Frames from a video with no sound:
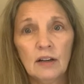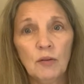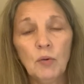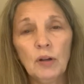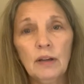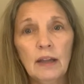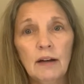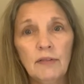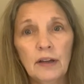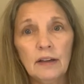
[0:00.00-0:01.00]
will
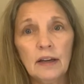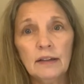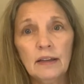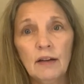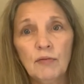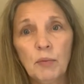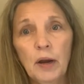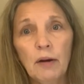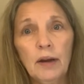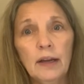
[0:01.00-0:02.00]
love it and love
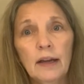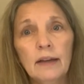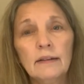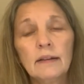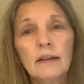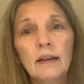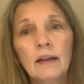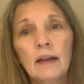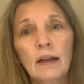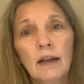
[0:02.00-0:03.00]
wearing
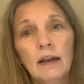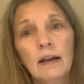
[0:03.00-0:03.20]
it.